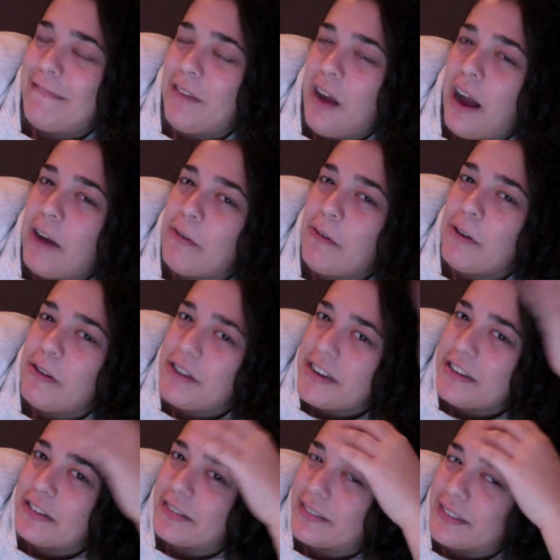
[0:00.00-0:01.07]
I wrote
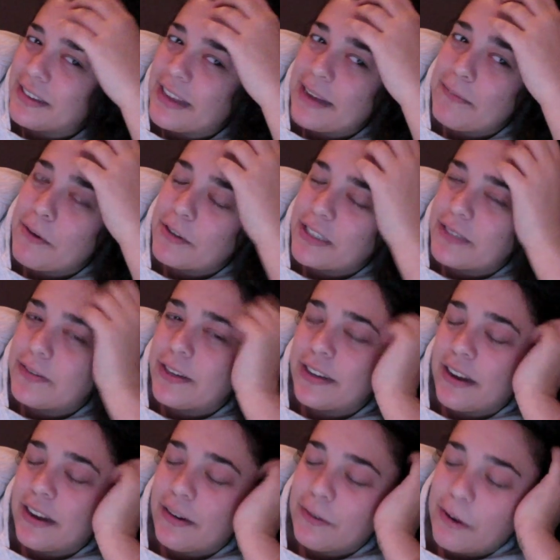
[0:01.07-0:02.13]
it, most of it I
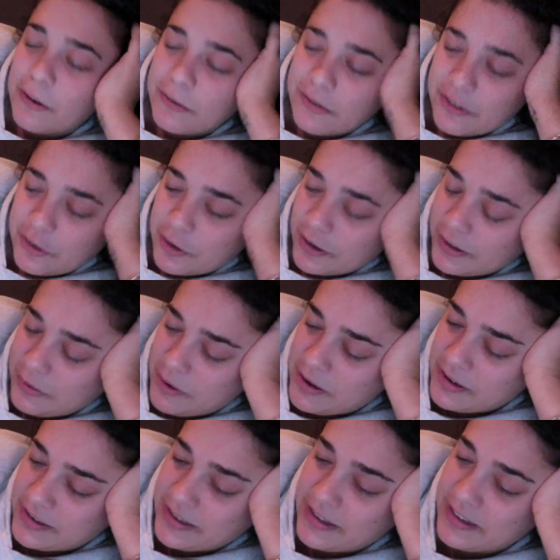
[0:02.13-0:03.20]
wrote drunk while
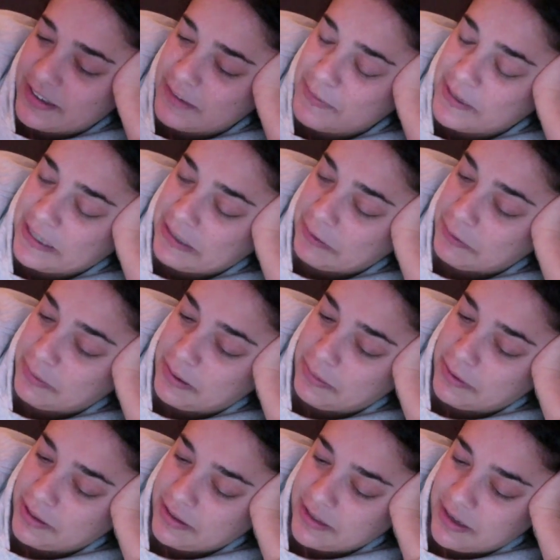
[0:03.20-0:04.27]
in the Dominican Republic,
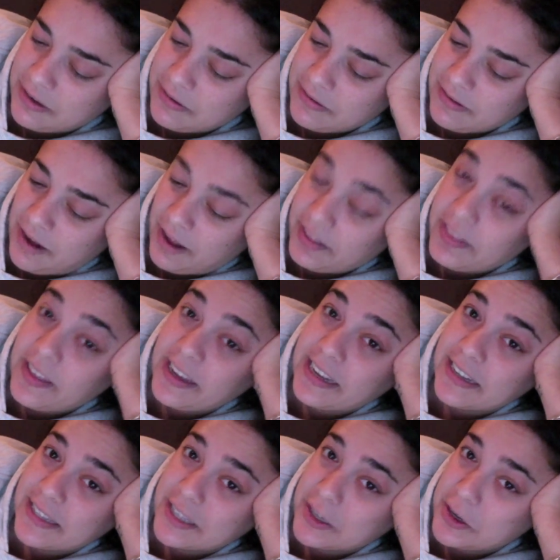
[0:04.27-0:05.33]
so I think
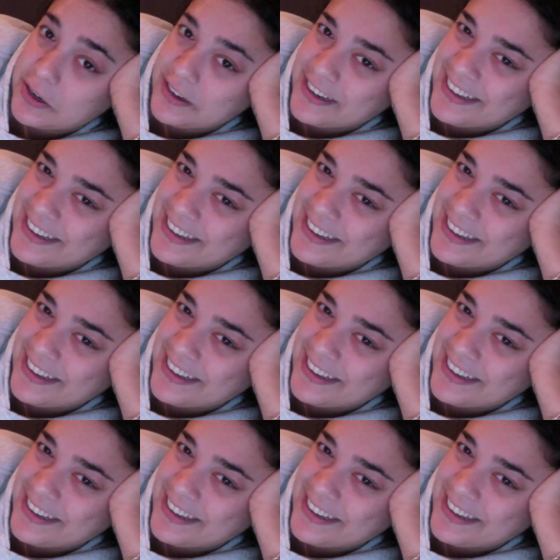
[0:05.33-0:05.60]
it's good.